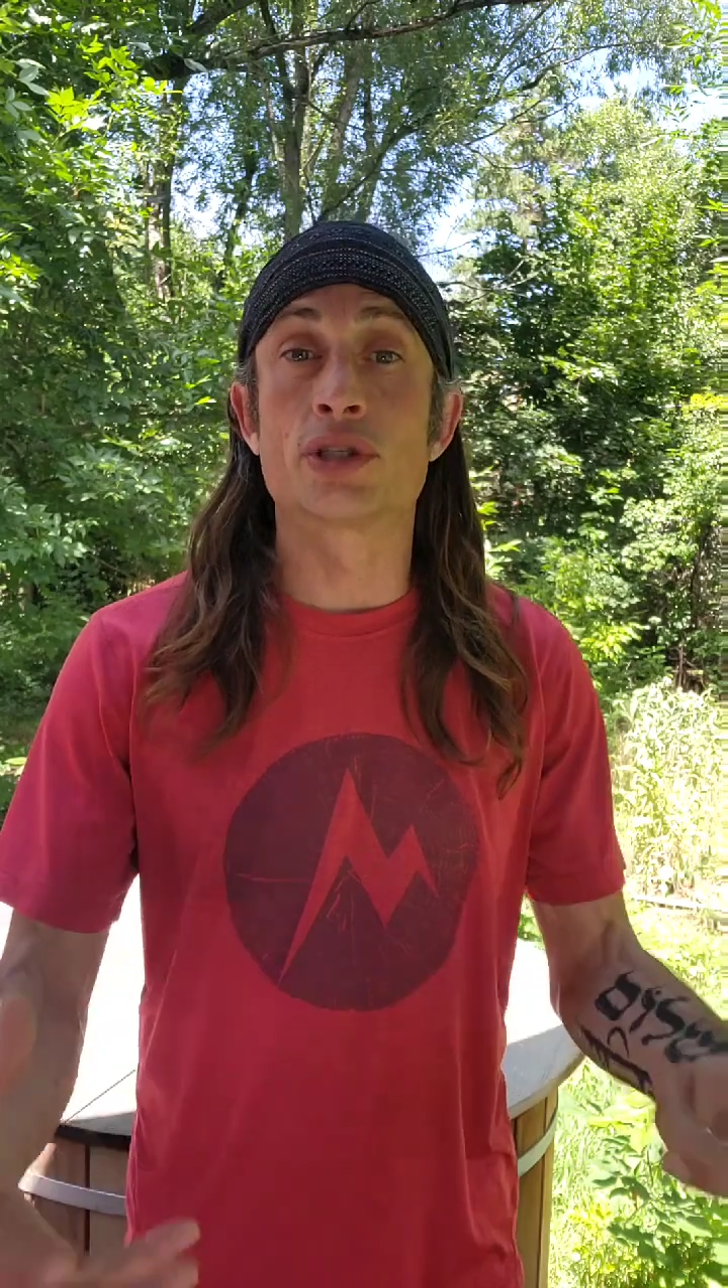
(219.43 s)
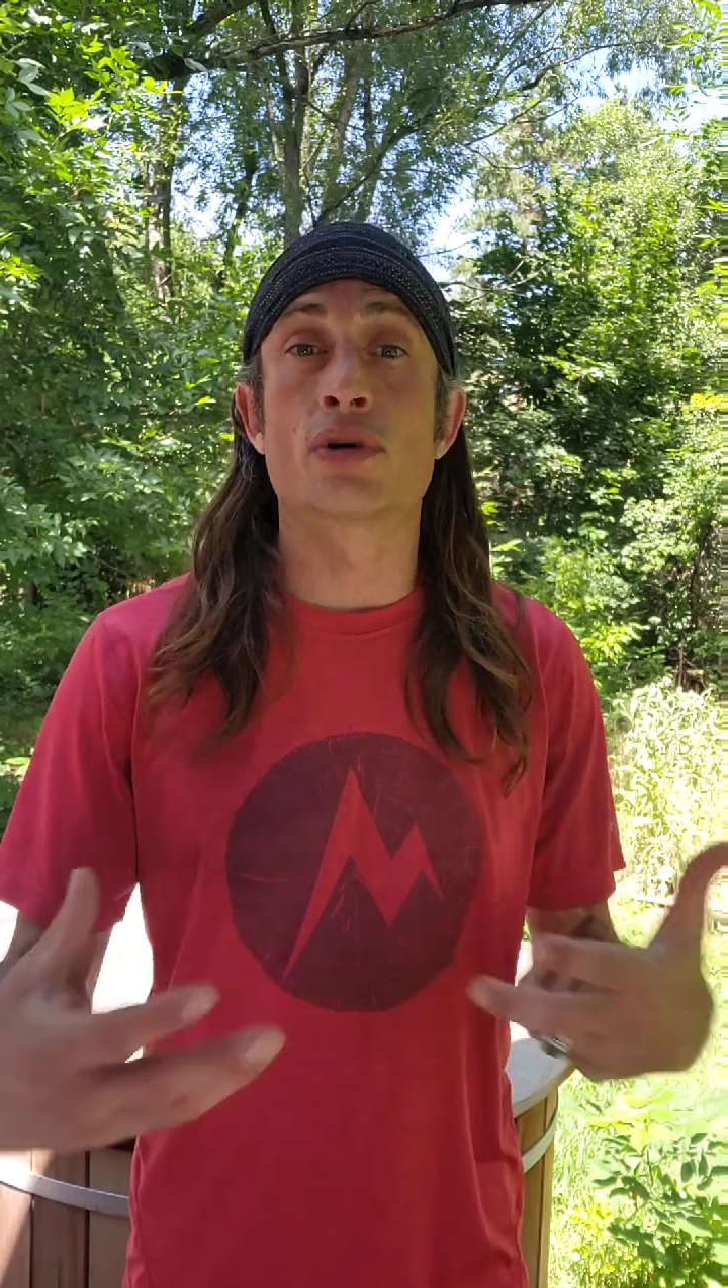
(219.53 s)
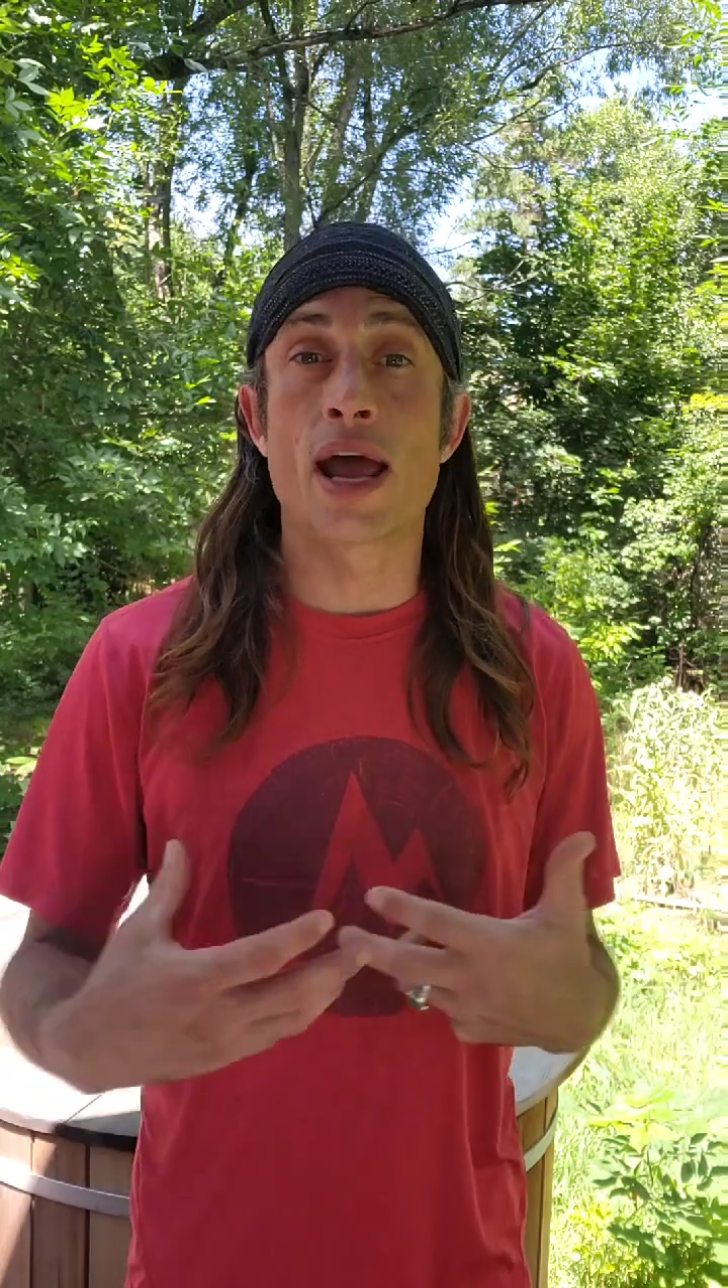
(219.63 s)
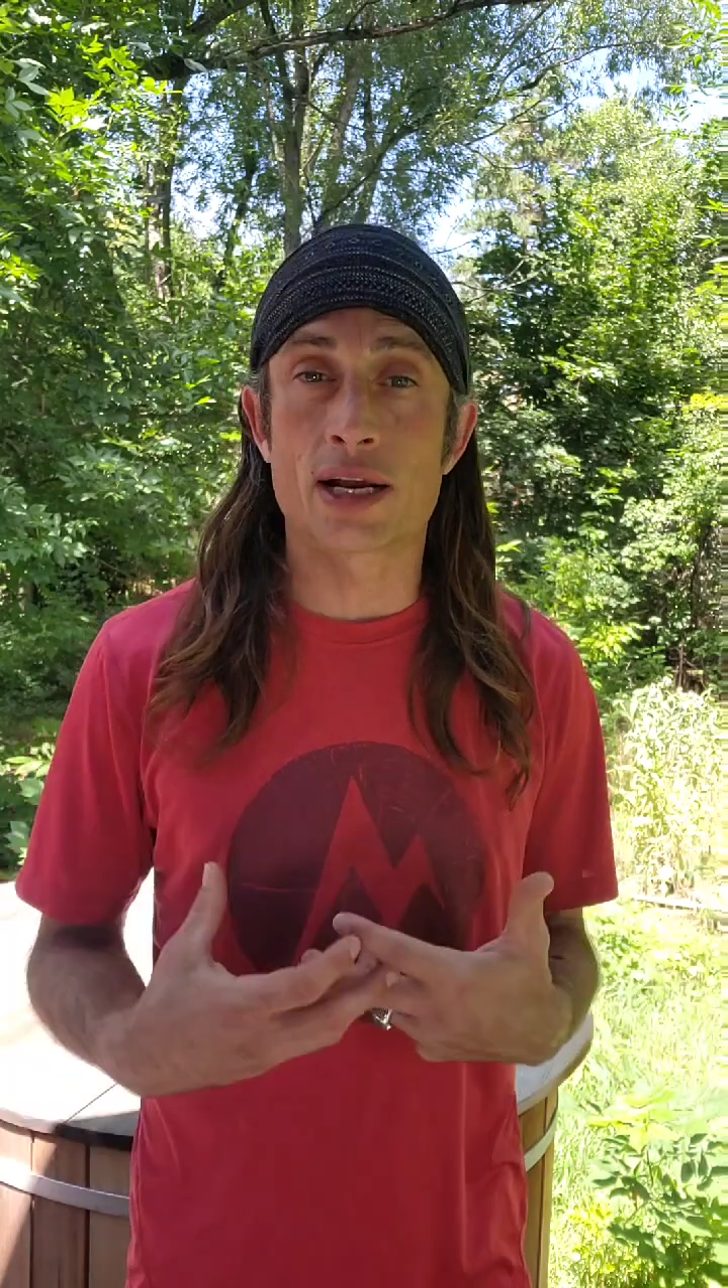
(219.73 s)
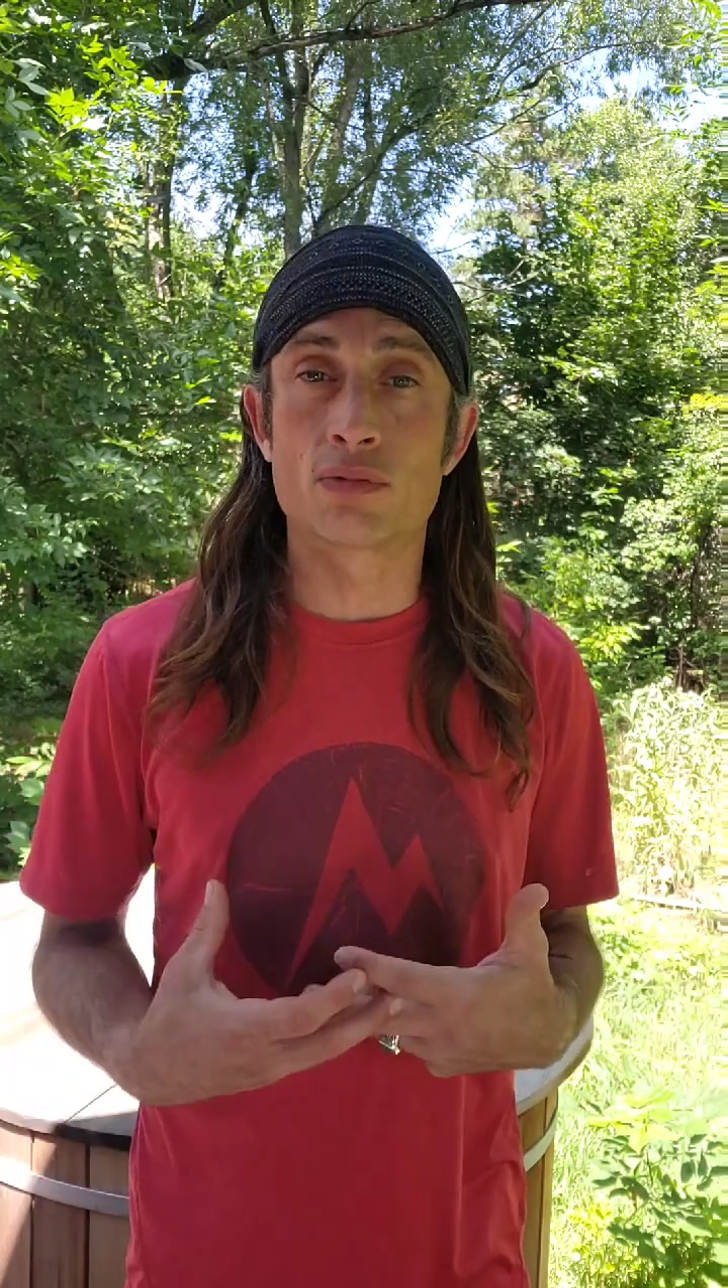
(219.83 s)

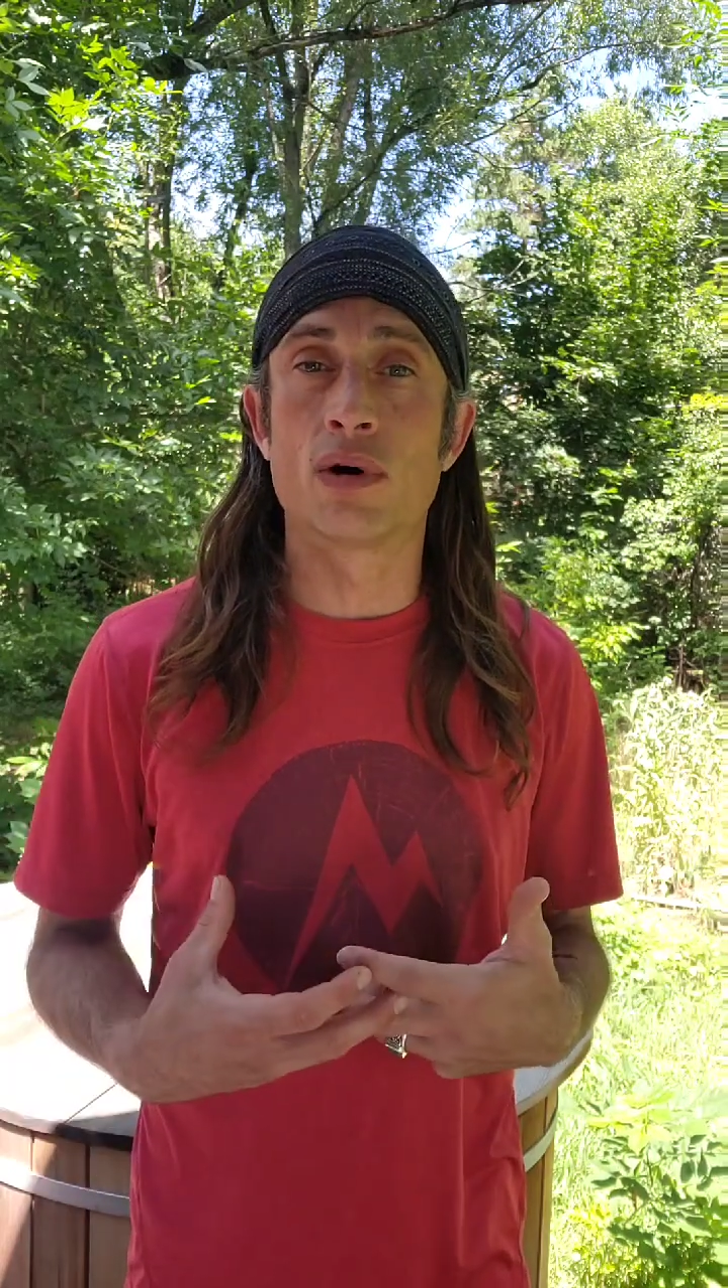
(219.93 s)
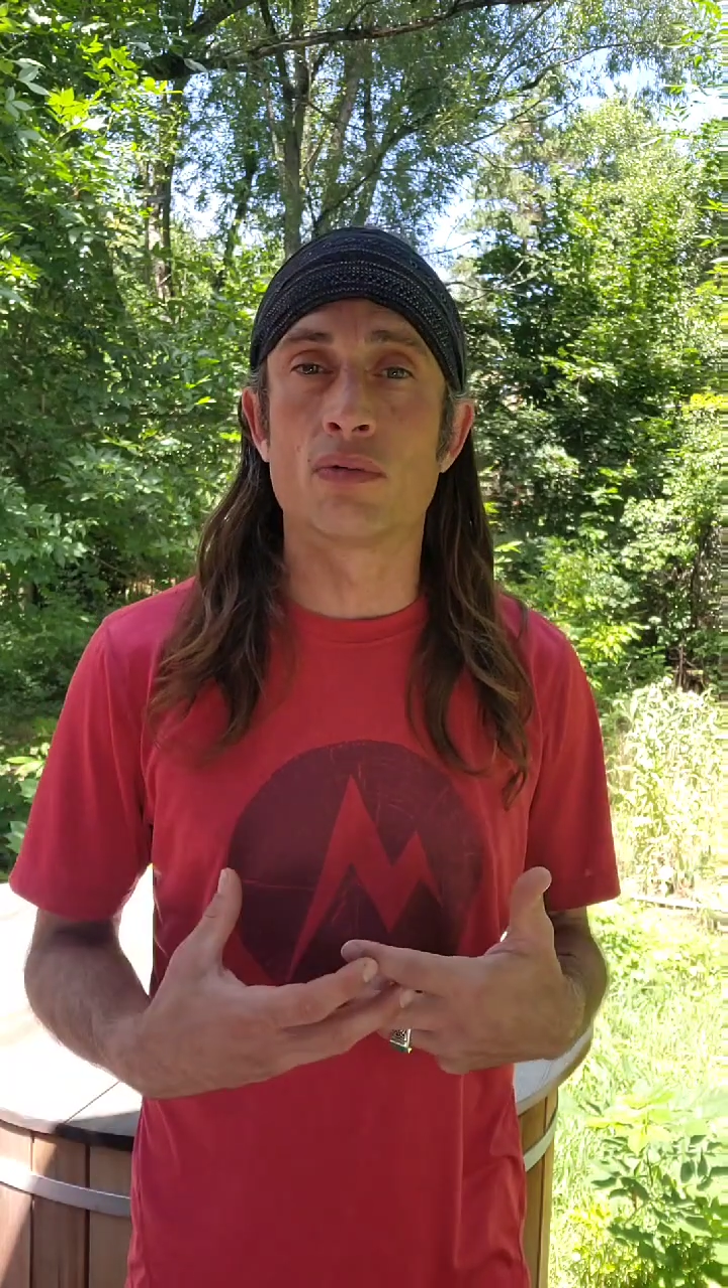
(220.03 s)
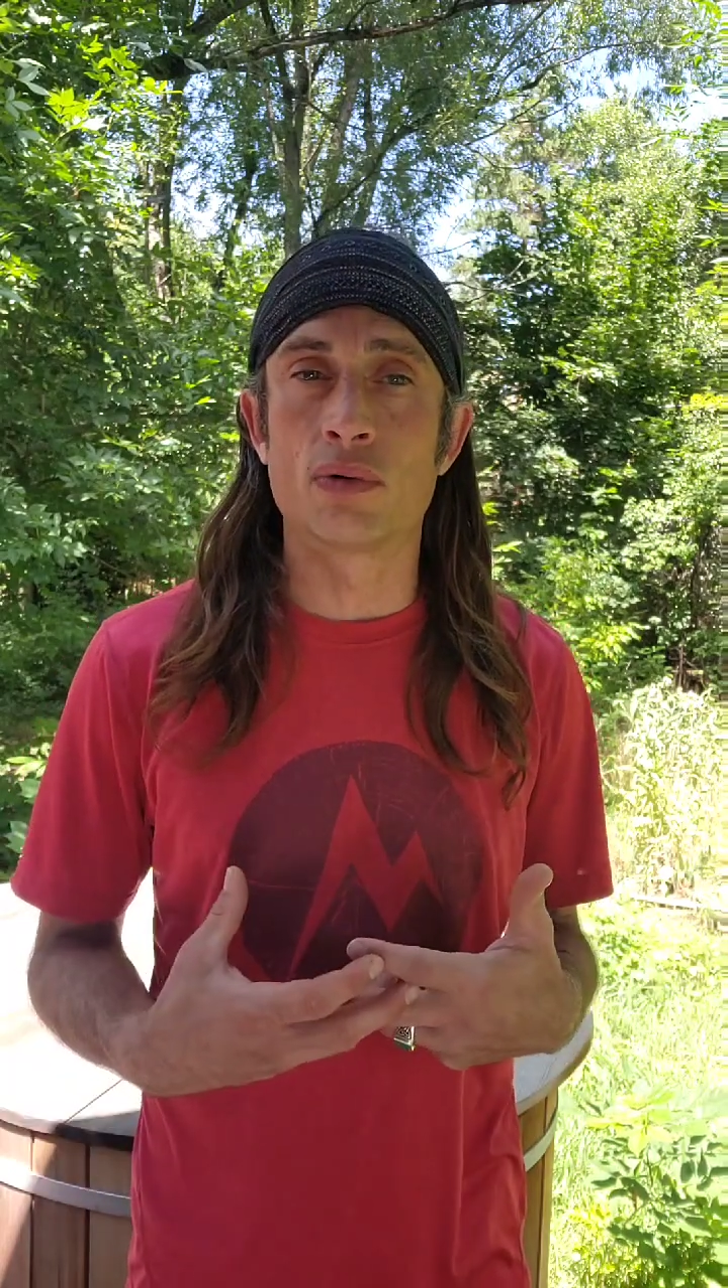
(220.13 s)
attract what